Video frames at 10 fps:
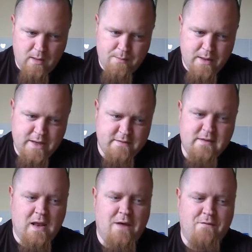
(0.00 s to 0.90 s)
But this
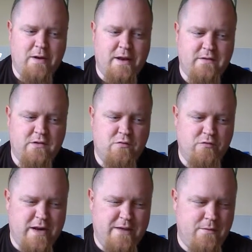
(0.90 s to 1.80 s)
is another one that's not
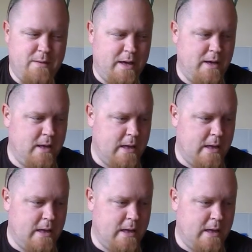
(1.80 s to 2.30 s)
really for me.